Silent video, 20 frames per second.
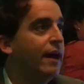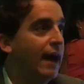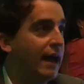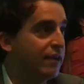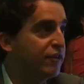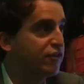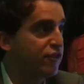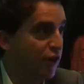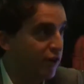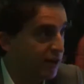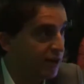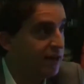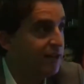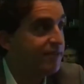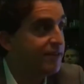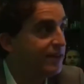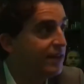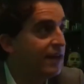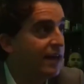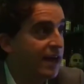and started
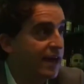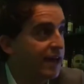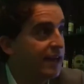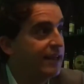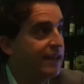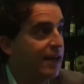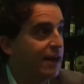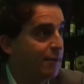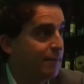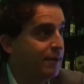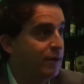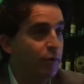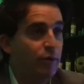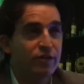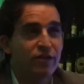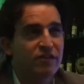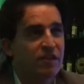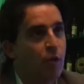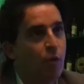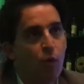living in Hialeah,
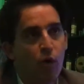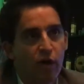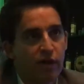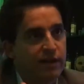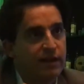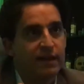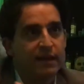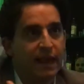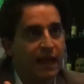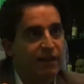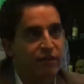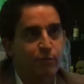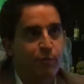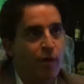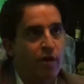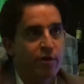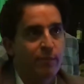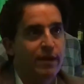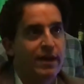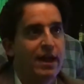which is a working class
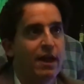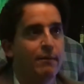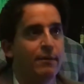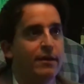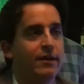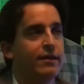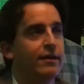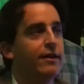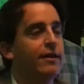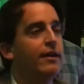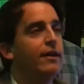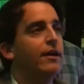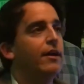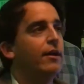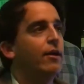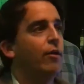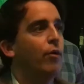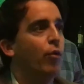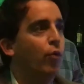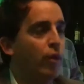part of Miami,
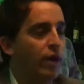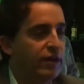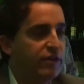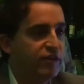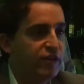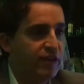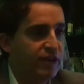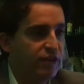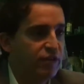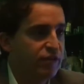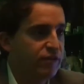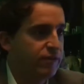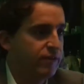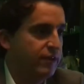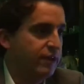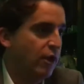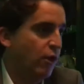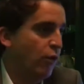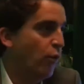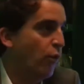which is
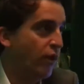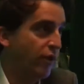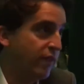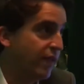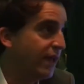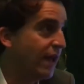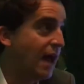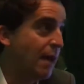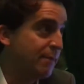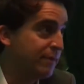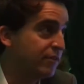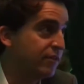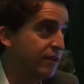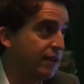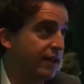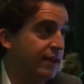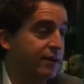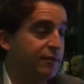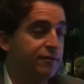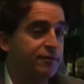where they happen to
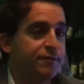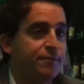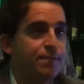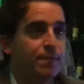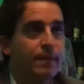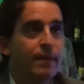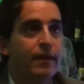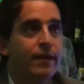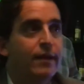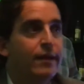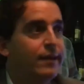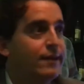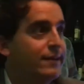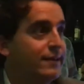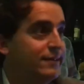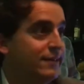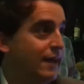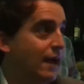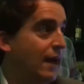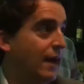live.
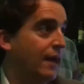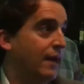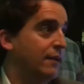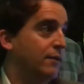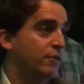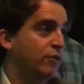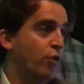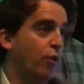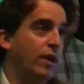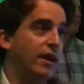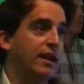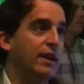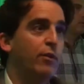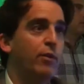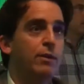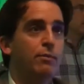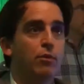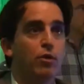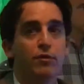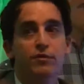And quickly
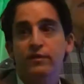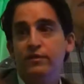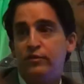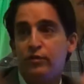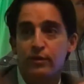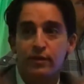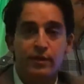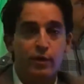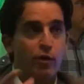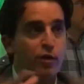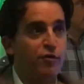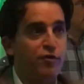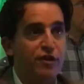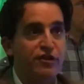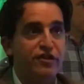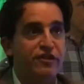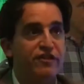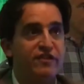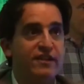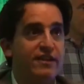we moved into a little
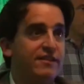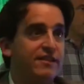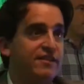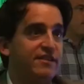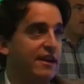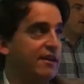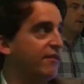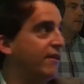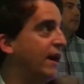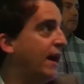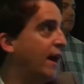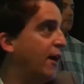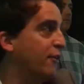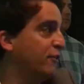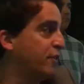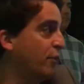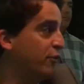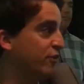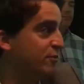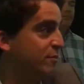efficiency in the side of a house
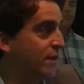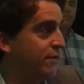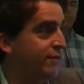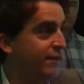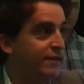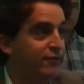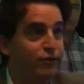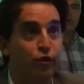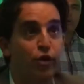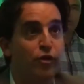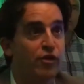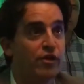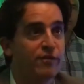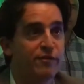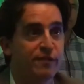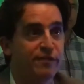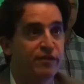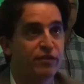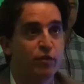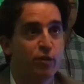that was maybe
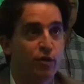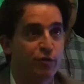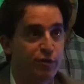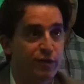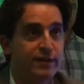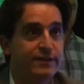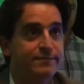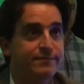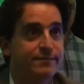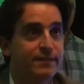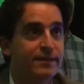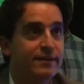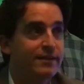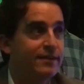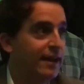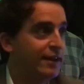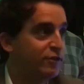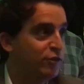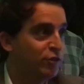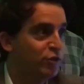250 square feet.
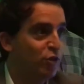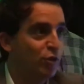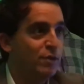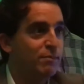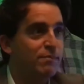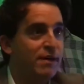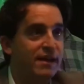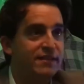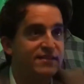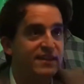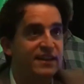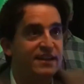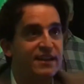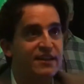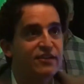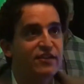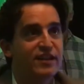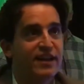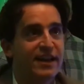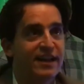I took twin beds and a
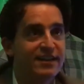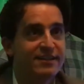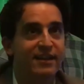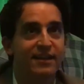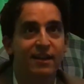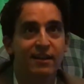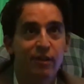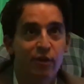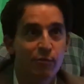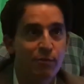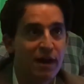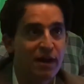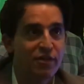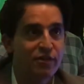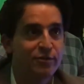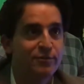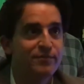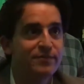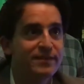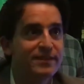kitchenette and a little
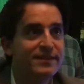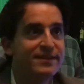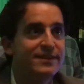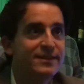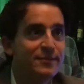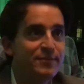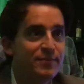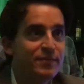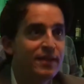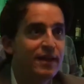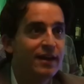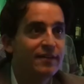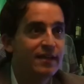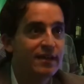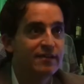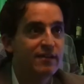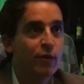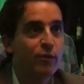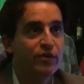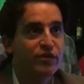bathroom. And
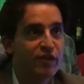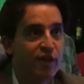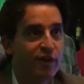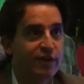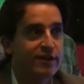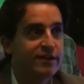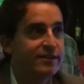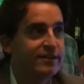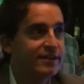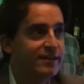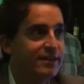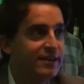that's how we started.